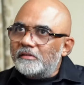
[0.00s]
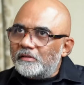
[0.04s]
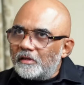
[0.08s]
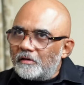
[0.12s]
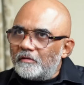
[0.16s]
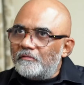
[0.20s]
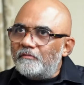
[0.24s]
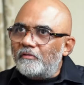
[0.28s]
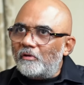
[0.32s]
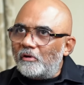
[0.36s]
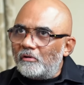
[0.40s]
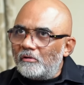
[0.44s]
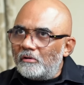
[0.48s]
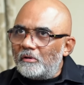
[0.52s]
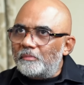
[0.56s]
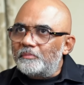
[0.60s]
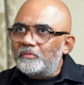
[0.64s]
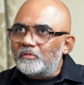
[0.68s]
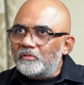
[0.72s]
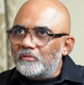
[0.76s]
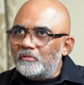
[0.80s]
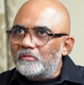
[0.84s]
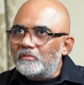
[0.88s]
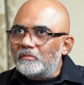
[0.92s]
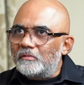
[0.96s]
there a follow-up
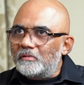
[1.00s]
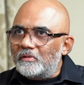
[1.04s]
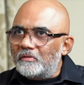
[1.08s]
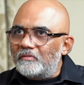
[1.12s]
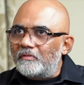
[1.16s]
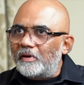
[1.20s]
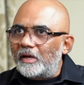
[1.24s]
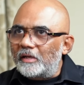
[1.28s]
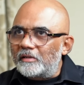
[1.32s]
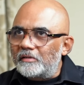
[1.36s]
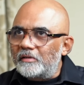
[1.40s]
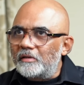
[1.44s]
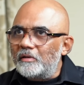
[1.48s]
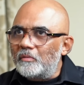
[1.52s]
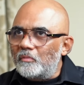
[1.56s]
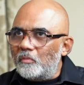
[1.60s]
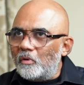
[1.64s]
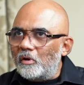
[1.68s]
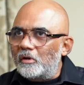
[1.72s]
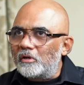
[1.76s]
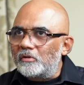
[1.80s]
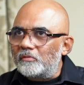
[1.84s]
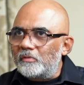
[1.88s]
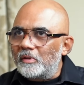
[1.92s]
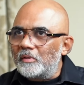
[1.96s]
to the vaccine
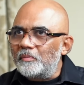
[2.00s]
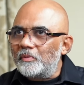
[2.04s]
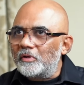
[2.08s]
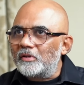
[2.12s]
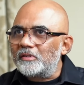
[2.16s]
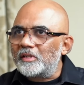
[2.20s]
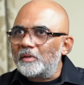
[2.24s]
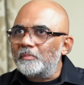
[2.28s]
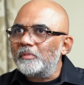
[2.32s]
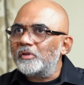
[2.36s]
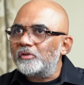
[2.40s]
war as well? Because I'm